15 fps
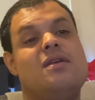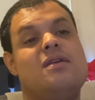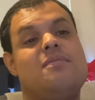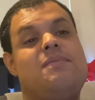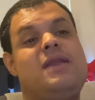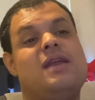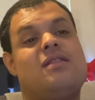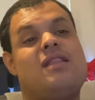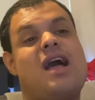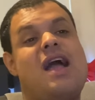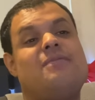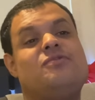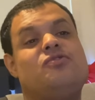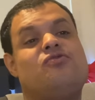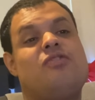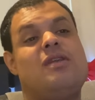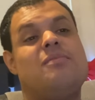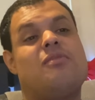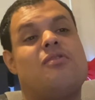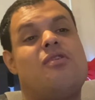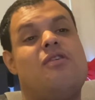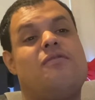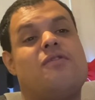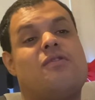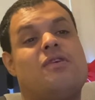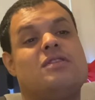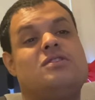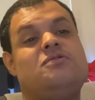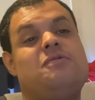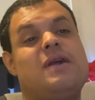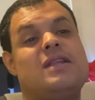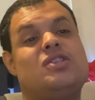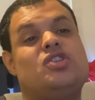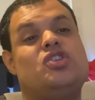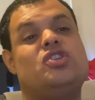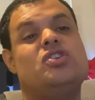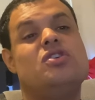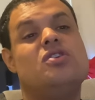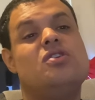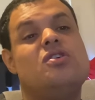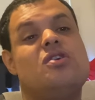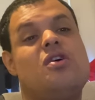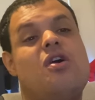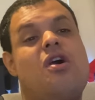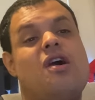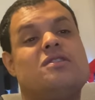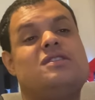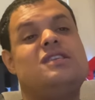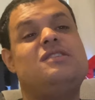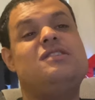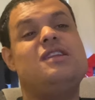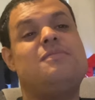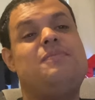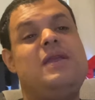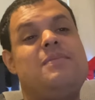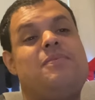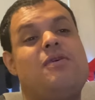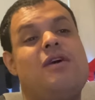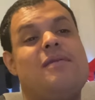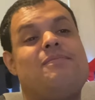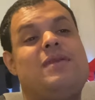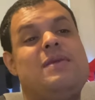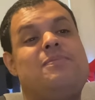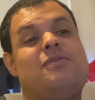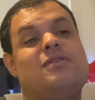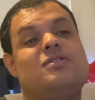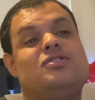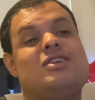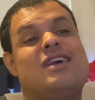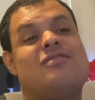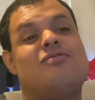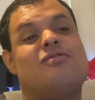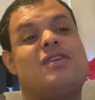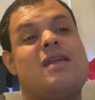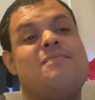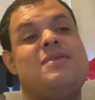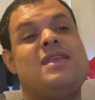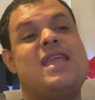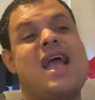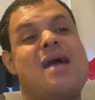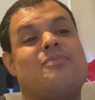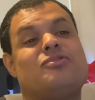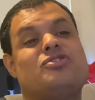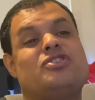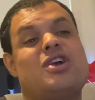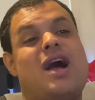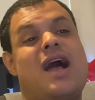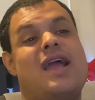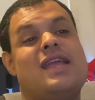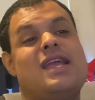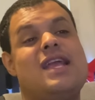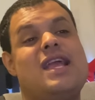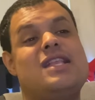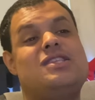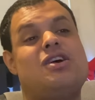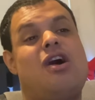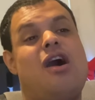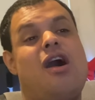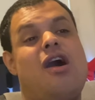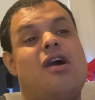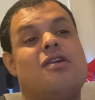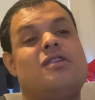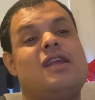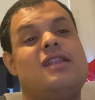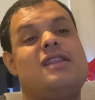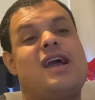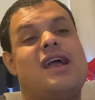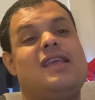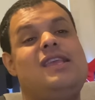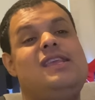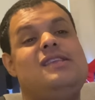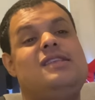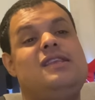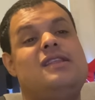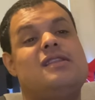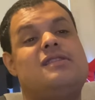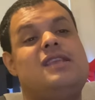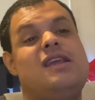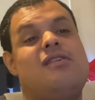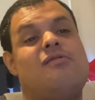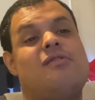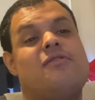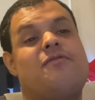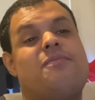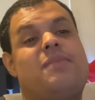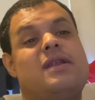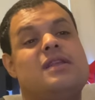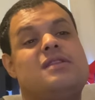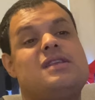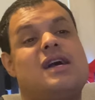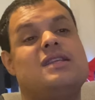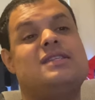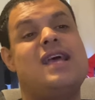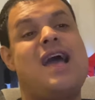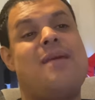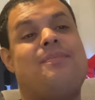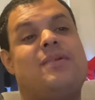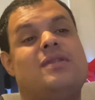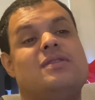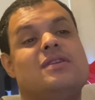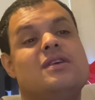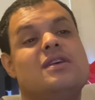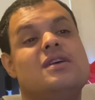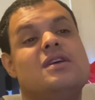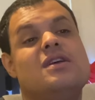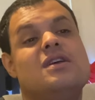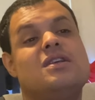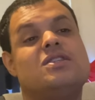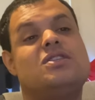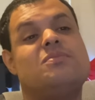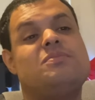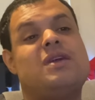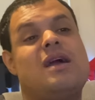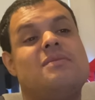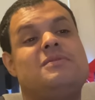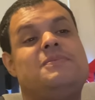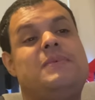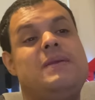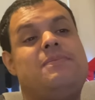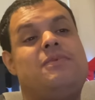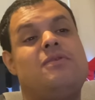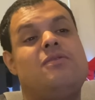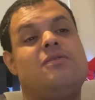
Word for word: be a live streamer over on Twitch. Autistic people and people in general can be camera shy. It's hard and not easy to deal with, but it does happen. Sometimes people